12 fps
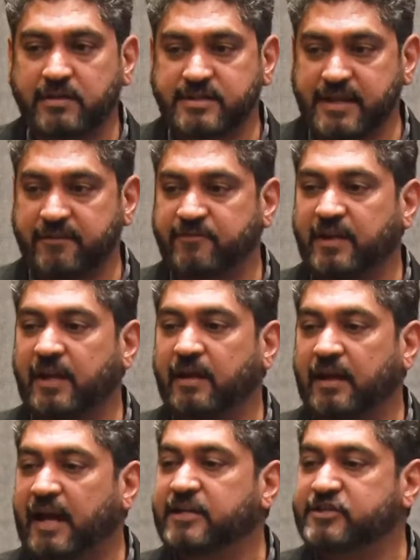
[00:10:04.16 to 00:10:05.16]
safety
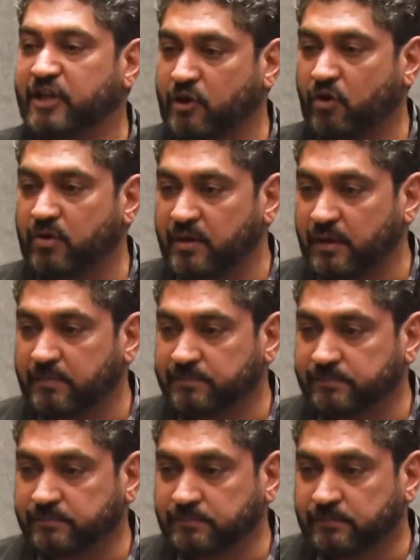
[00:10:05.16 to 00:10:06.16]
and security.
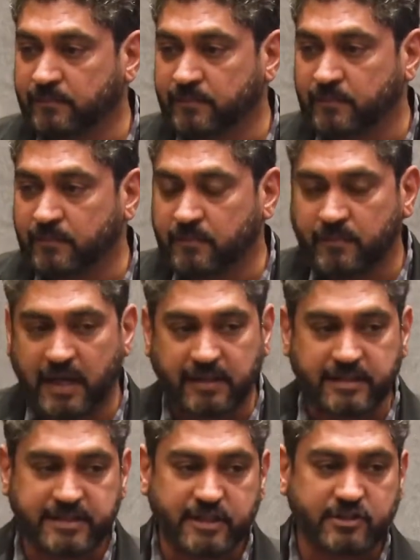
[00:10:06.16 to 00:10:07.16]
And
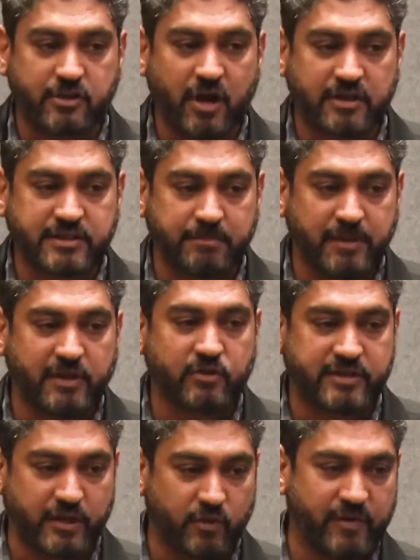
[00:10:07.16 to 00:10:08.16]
this is not simply to
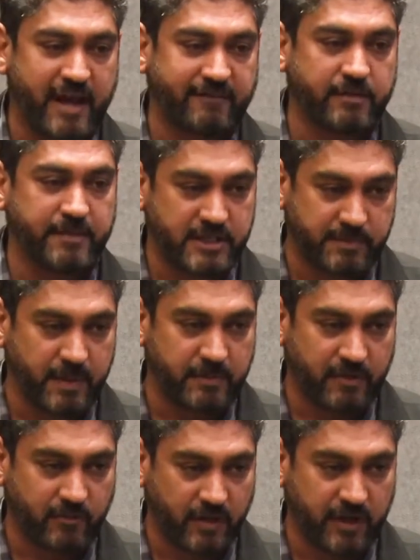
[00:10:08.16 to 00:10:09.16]
say, do we have the best
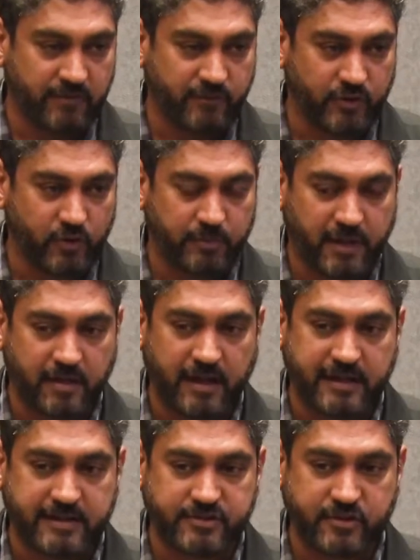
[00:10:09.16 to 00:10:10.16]
people working for you, but
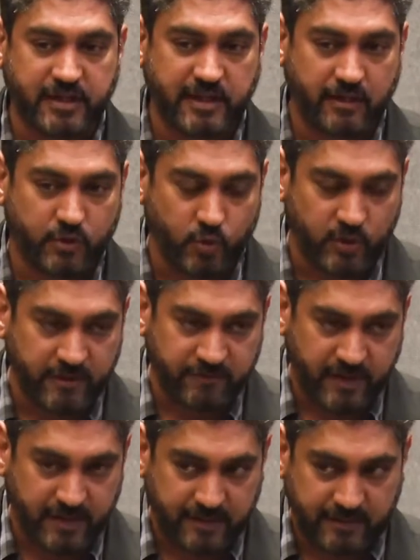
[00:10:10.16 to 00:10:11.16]
it is really two
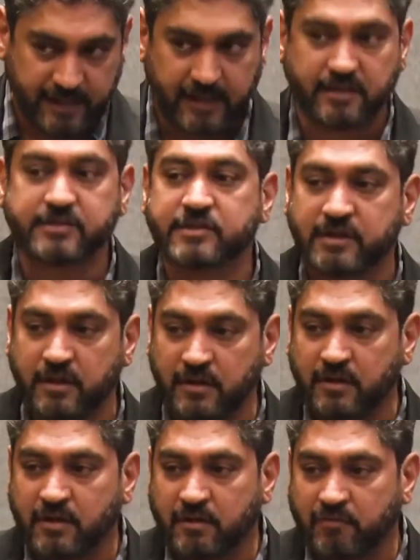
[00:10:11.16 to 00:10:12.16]
different things.
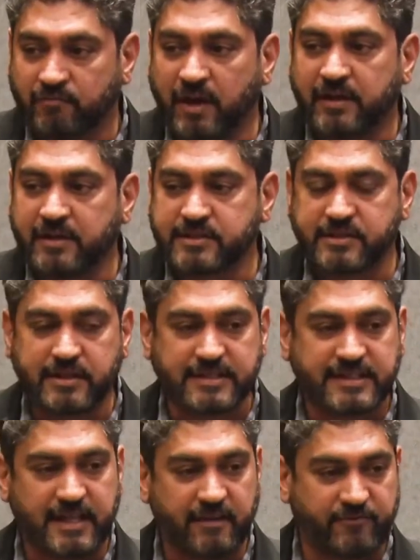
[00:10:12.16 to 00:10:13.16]
One is the
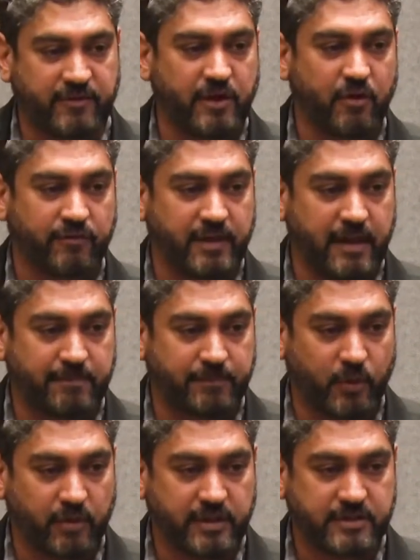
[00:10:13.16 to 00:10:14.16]
safety of the
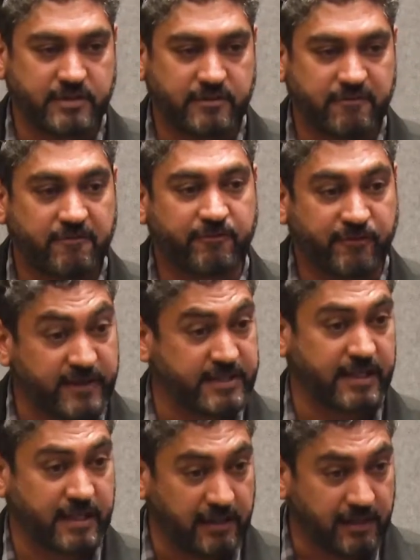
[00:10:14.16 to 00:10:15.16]
employees
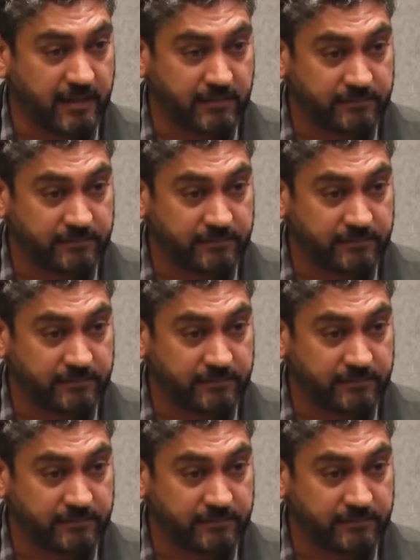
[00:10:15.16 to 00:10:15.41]
physically.